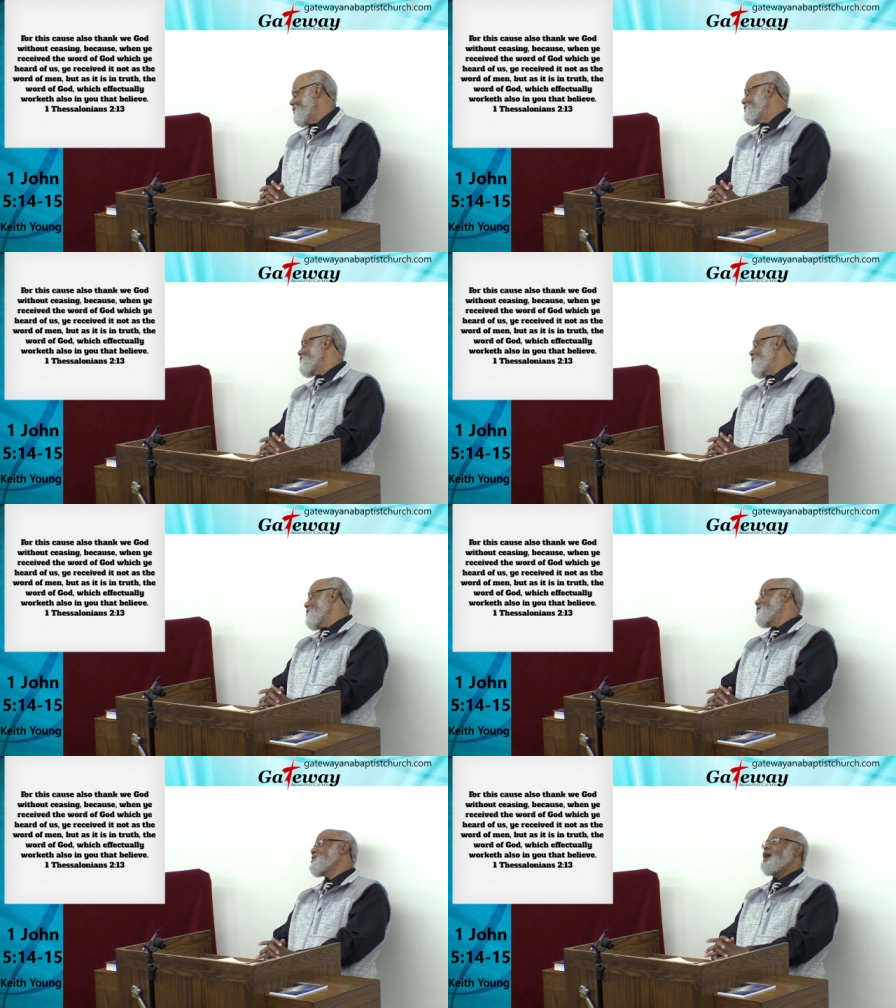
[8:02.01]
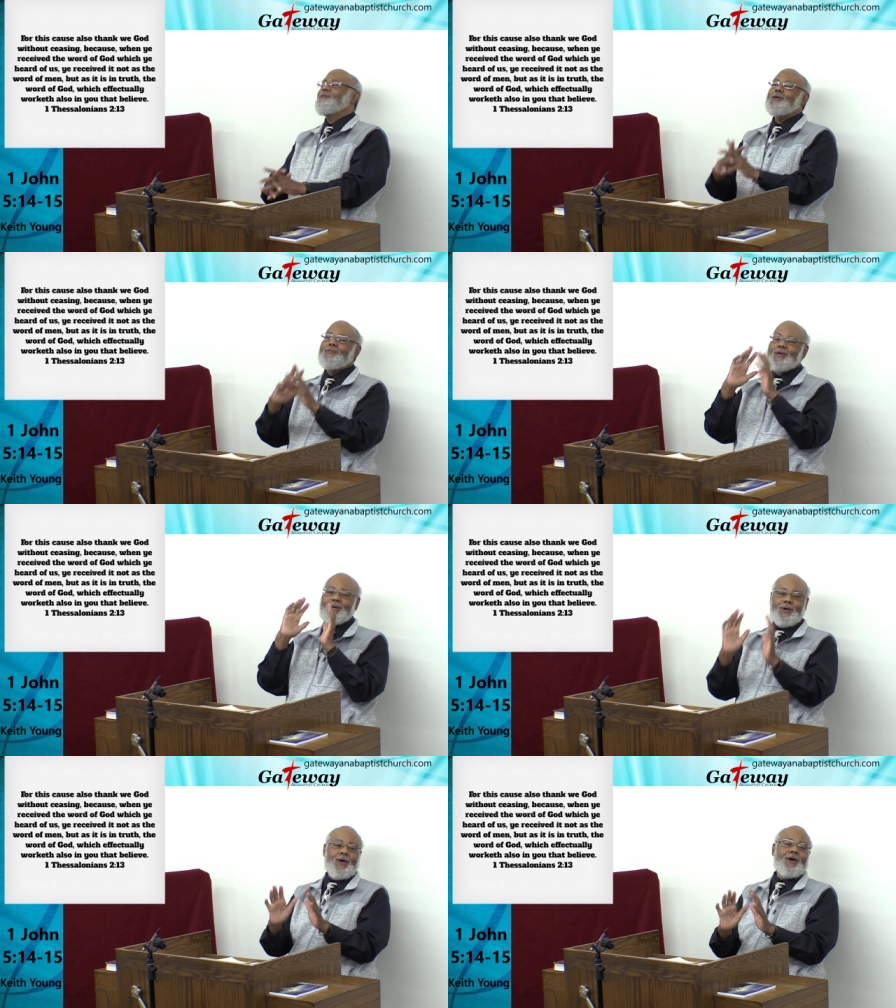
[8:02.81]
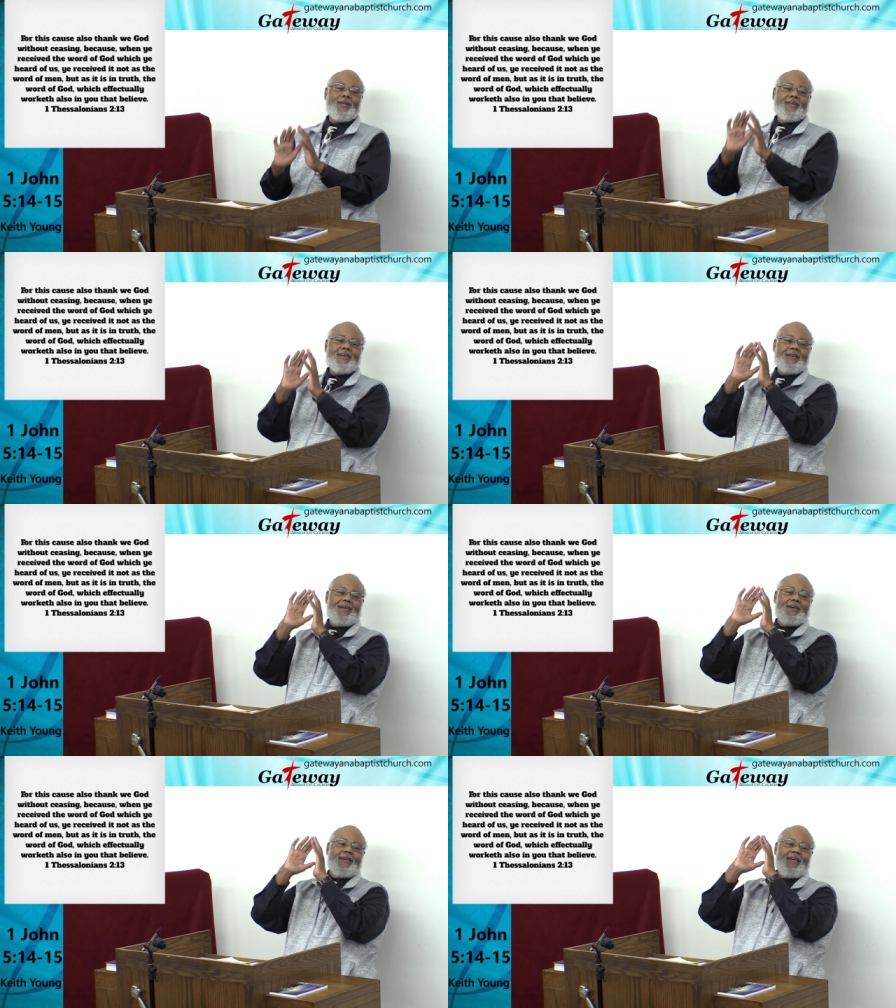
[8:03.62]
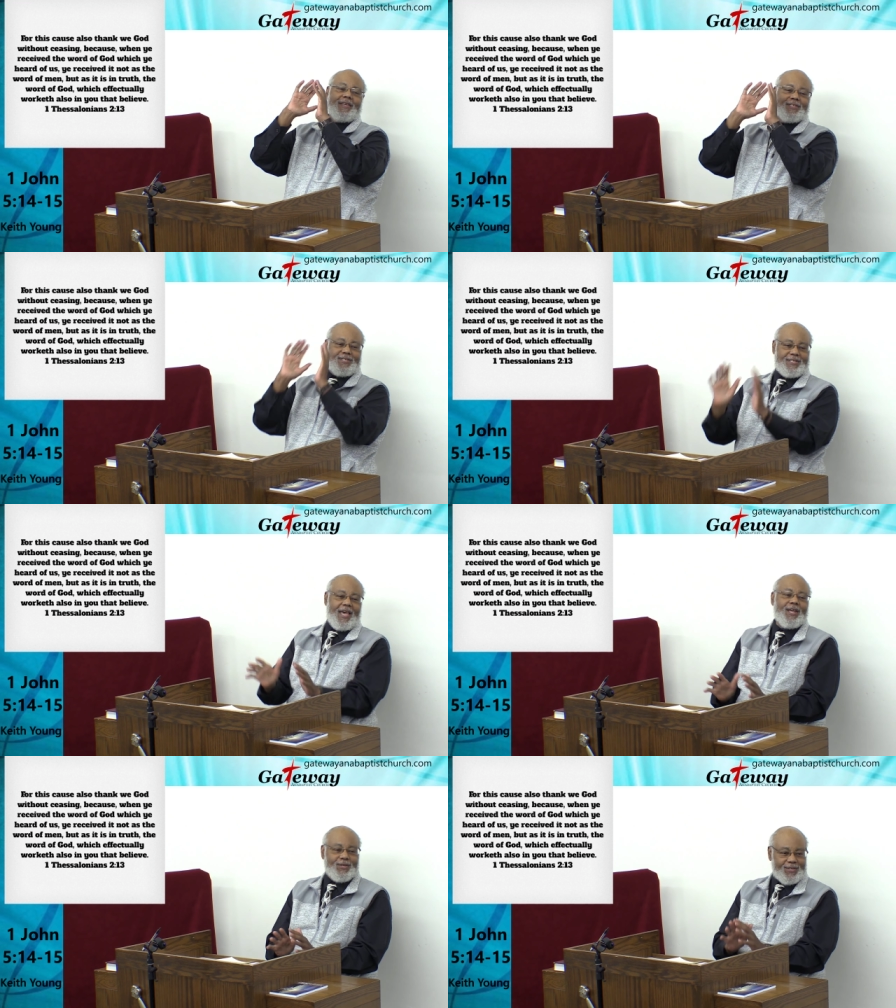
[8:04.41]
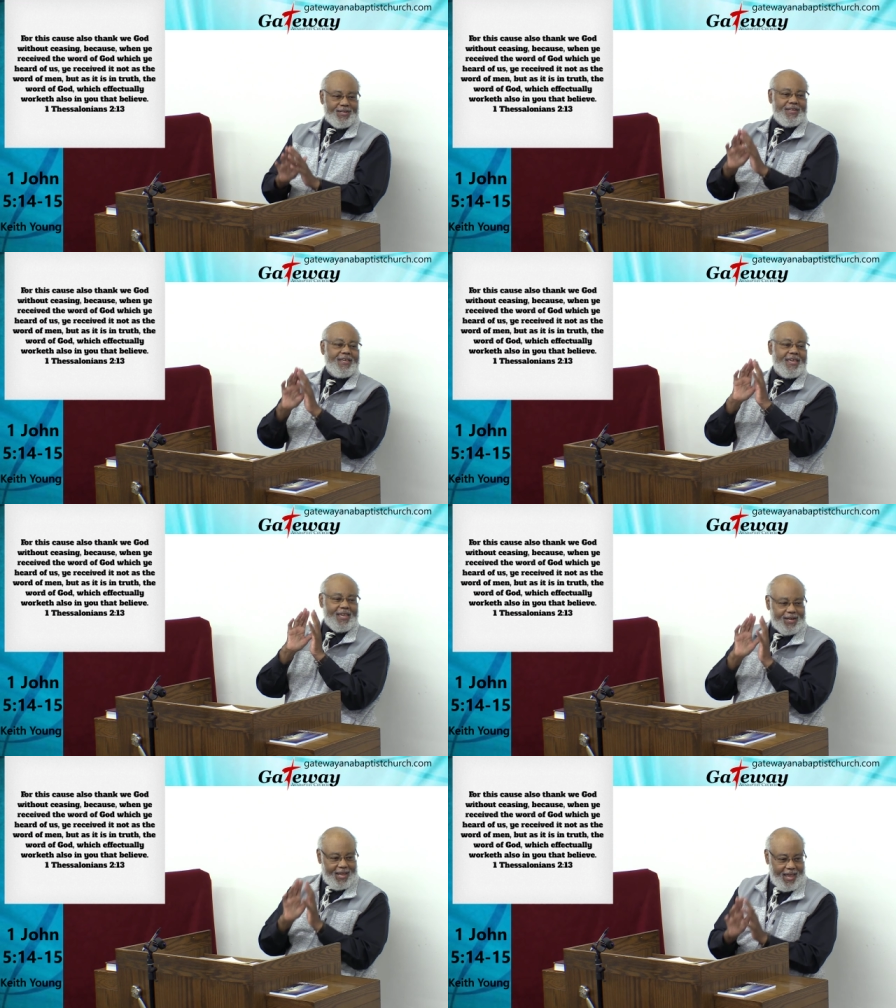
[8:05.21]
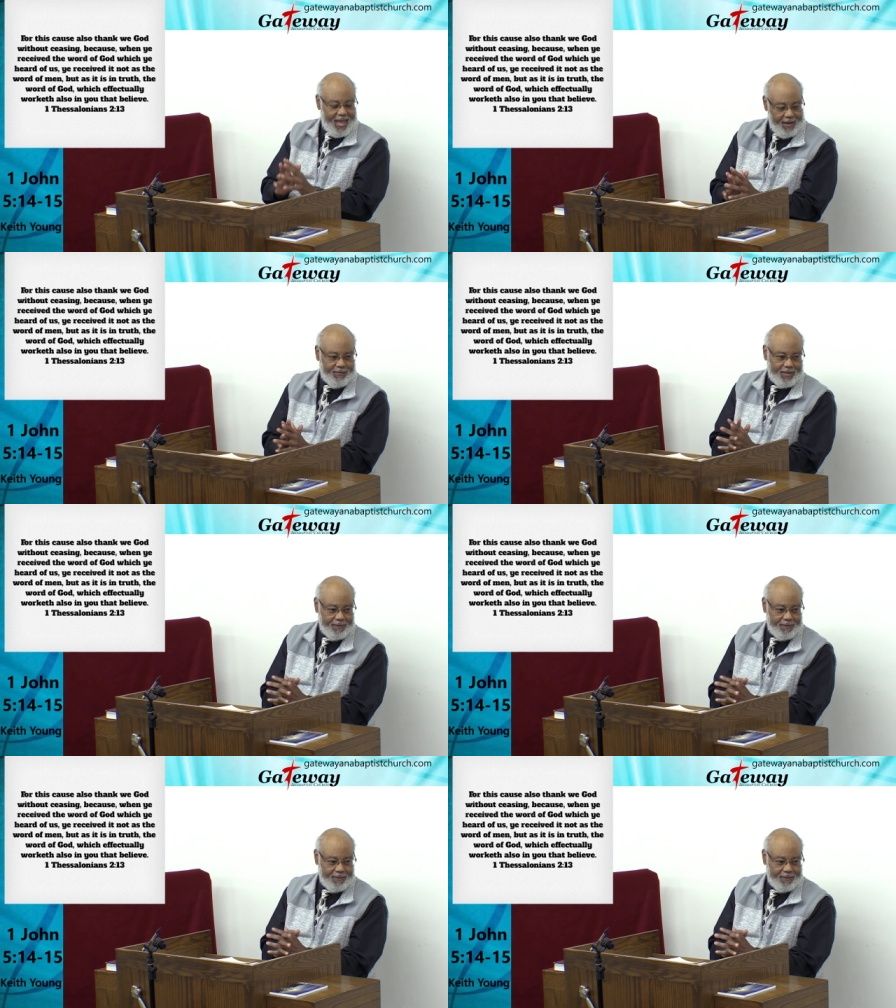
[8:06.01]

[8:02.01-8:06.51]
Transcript: those words that were recorded and settled in heaven.